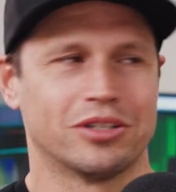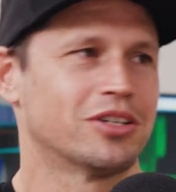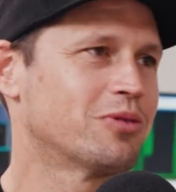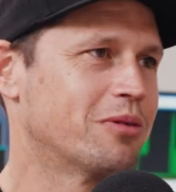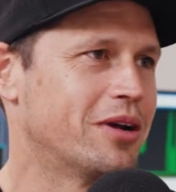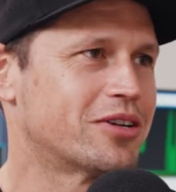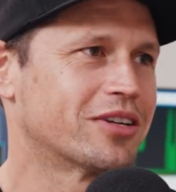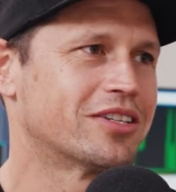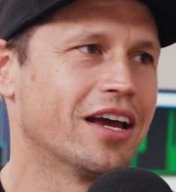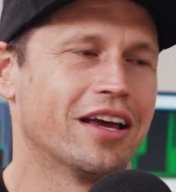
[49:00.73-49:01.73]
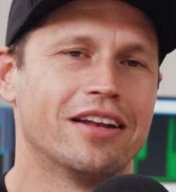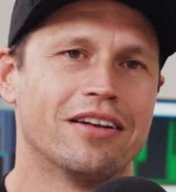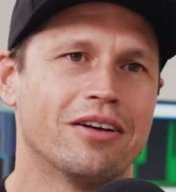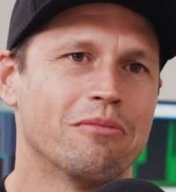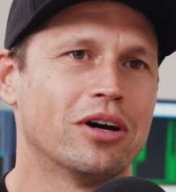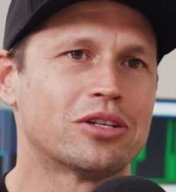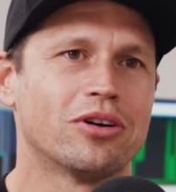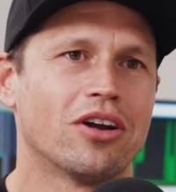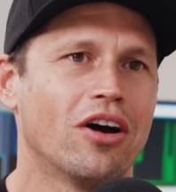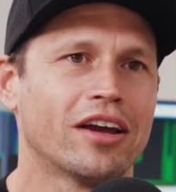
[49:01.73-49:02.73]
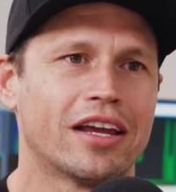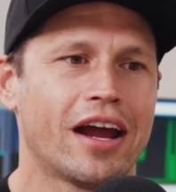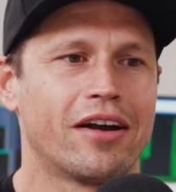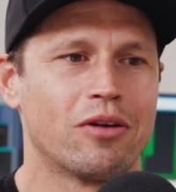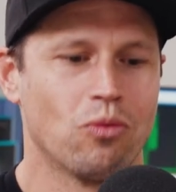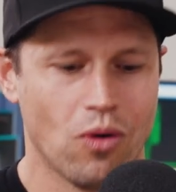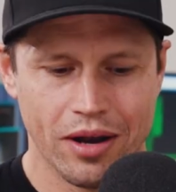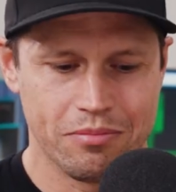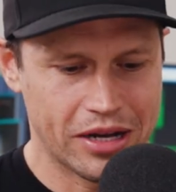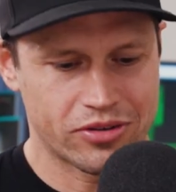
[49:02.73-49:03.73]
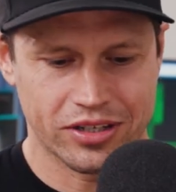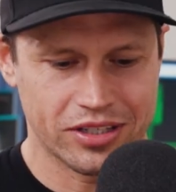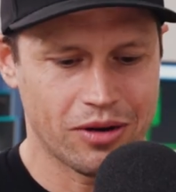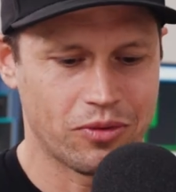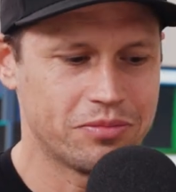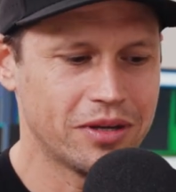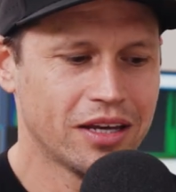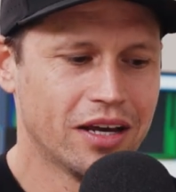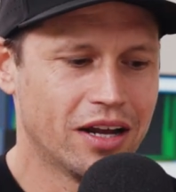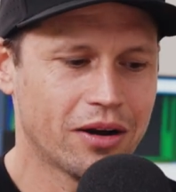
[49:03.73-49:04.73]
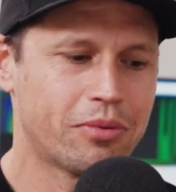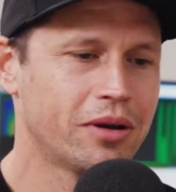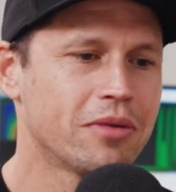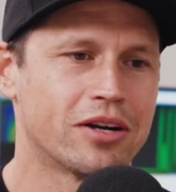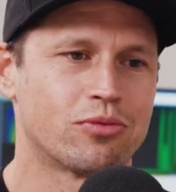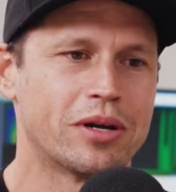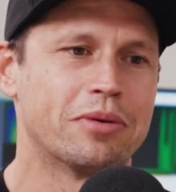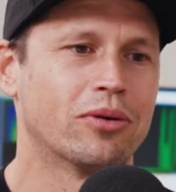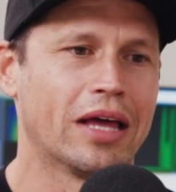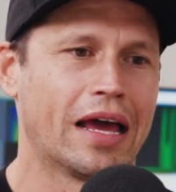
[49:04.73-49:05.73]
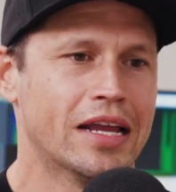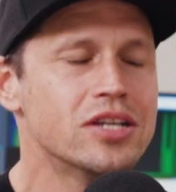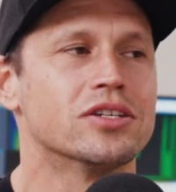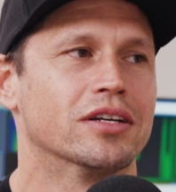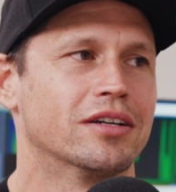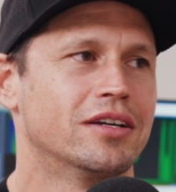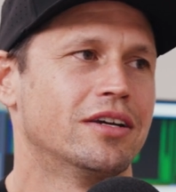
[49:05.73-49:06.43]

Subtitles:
I just want a metric set. And by Toyota, I can carry one metric set with me, and I can pretty much rebuild that engine.